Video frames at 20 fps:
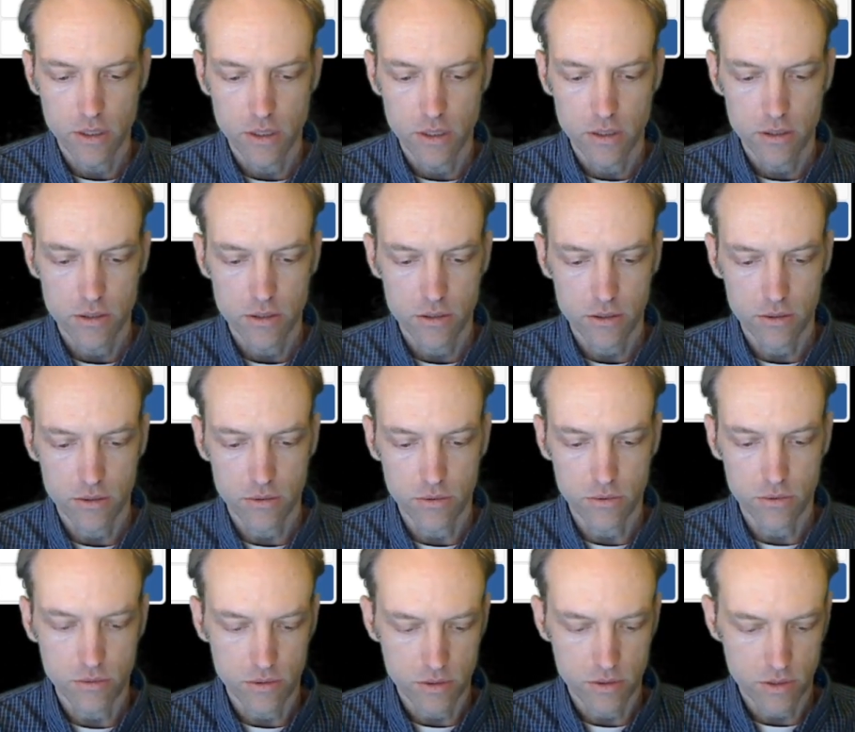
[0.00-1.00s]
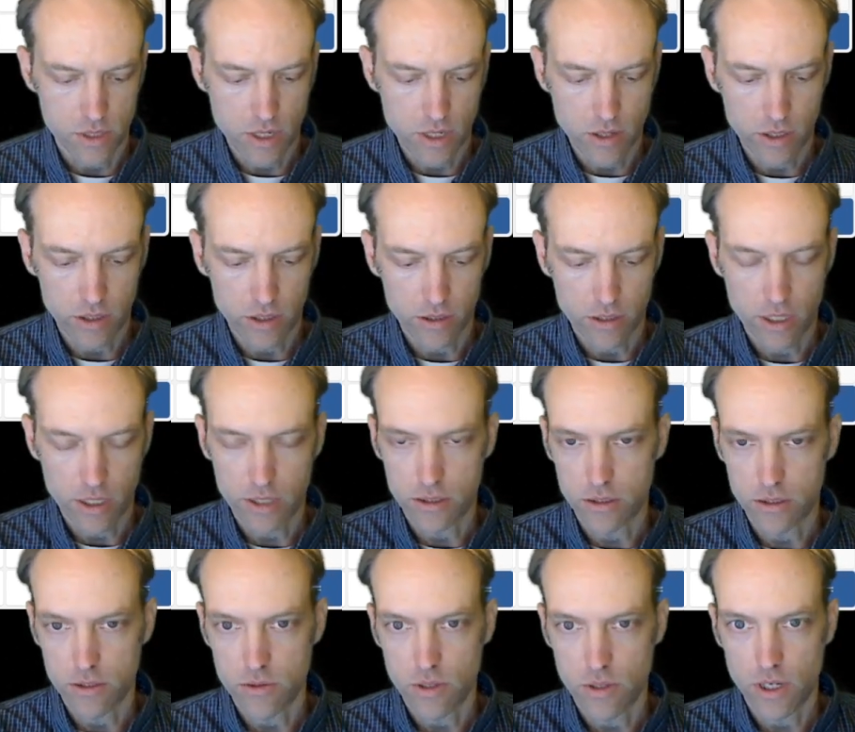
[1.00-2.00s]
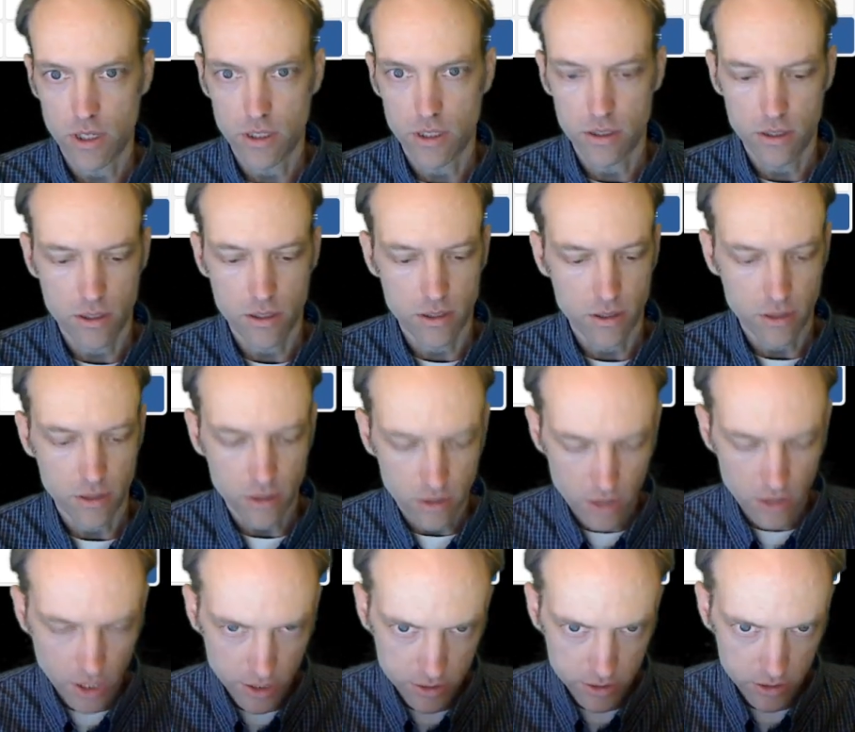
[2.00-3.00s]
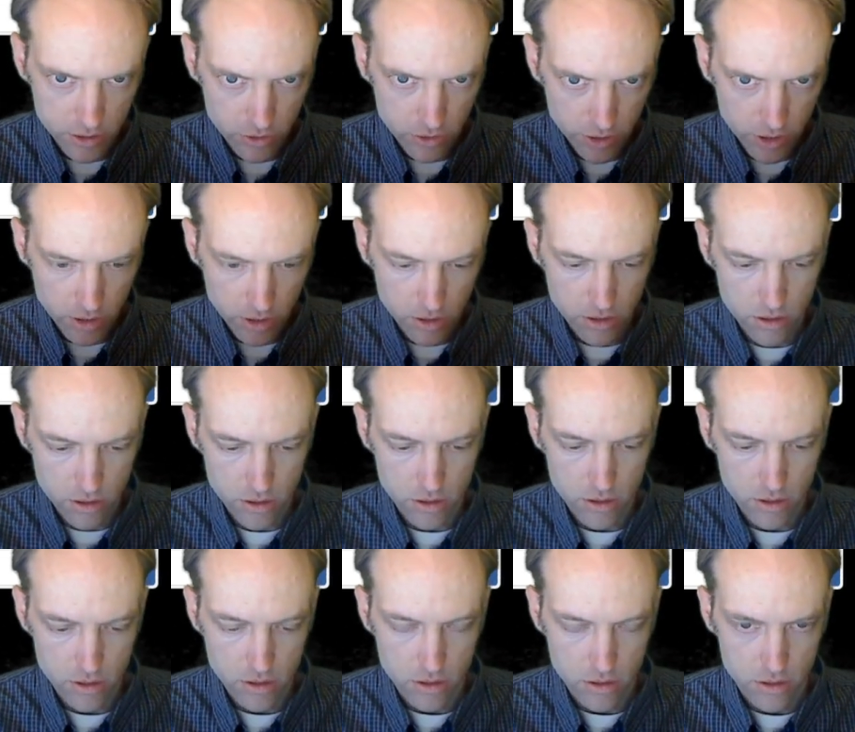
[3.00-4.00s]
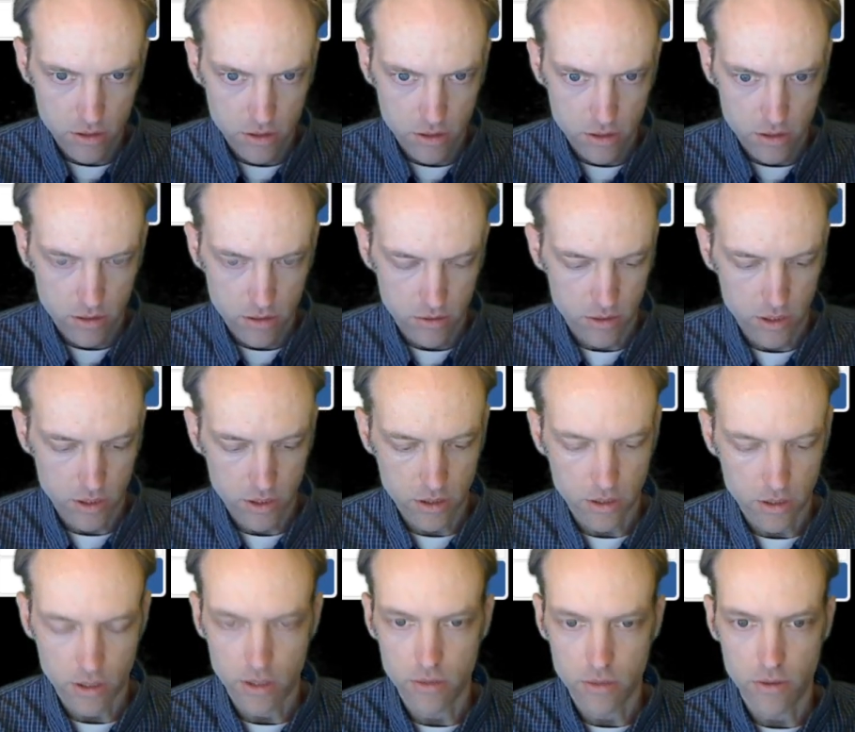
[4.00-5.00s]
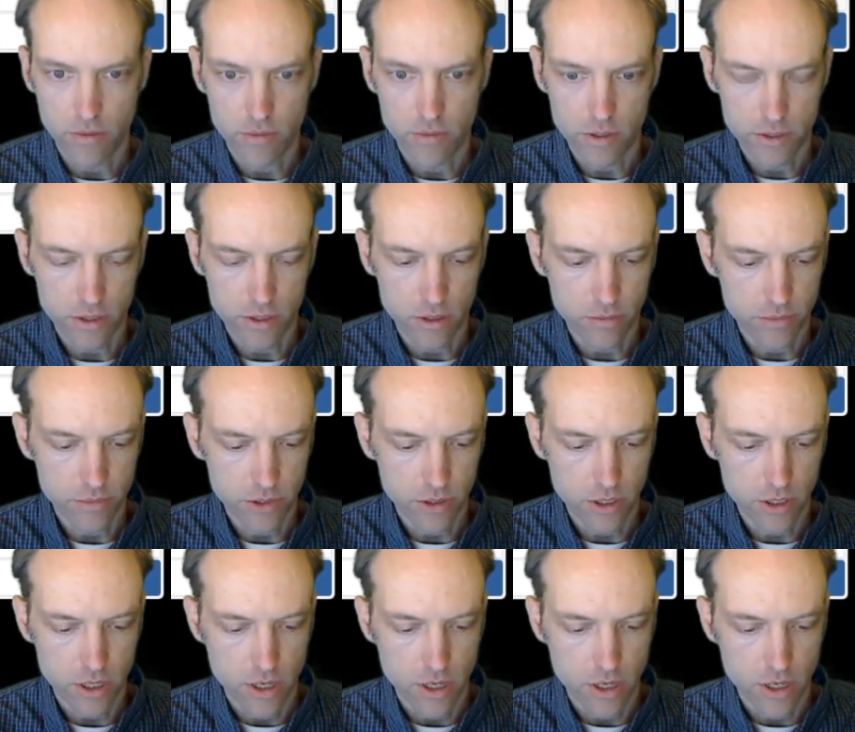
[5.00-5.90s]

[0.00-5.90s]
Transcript: So now I'm gonna actually try it. Uh, hey Siri. Yeah, I don't have that set up, sorry.